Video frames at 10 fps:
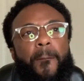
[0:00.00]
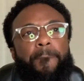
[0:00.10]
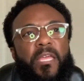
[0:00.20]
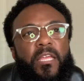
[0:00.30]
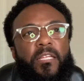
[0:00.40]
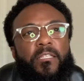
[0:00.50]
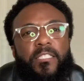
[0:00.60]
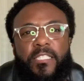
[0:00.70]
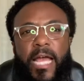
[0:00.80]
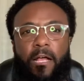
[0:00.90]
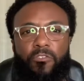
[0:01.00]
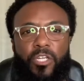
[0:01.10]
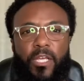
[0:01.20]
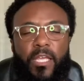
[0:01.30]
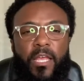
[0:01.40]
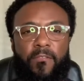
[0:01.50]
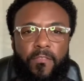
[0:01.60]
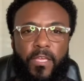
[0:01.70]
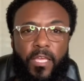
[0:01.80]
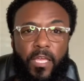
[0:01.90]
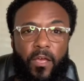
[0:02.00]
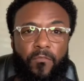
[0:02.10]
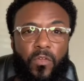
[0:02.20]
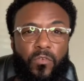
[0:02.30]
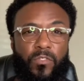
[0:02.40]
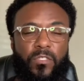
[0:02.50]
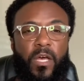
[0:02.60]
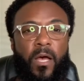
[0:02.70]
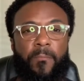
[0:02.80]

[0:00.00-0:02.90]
being nostalgic and thinking of those